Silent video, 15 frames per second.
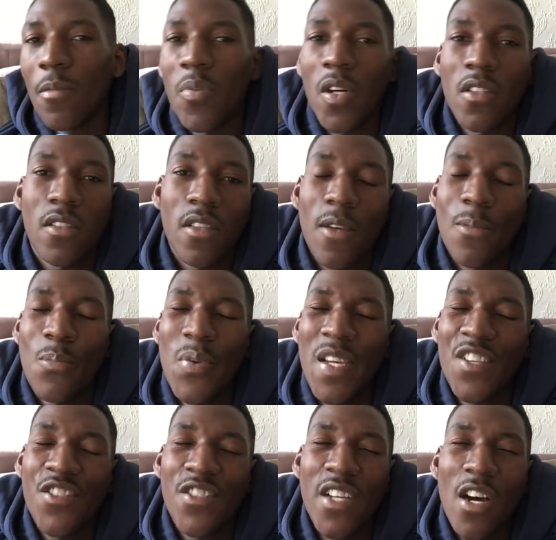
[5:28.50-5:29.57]
But a
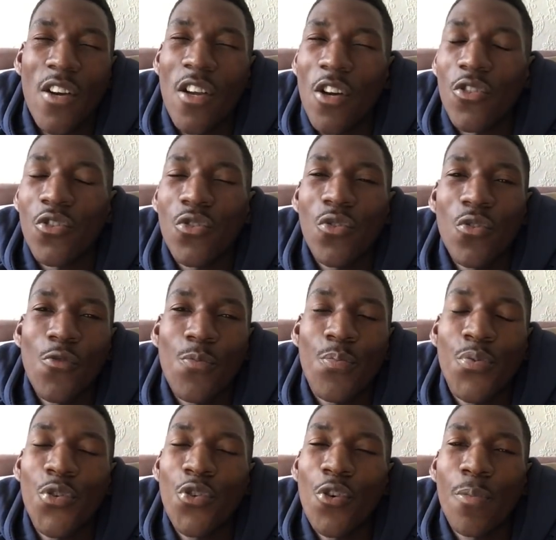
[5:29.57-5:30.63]
big shout out to
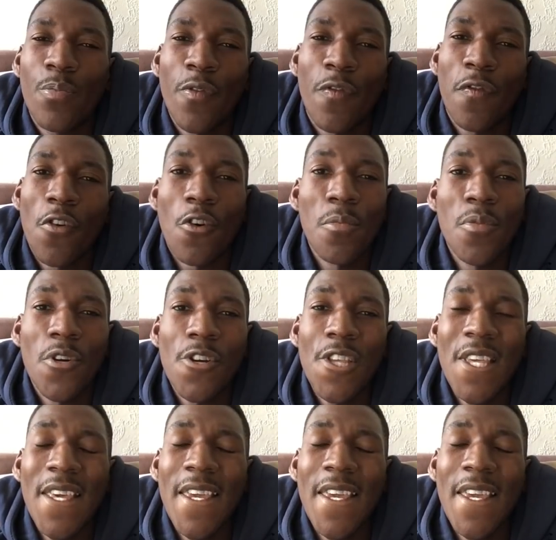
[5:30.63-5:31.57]
Pure Performance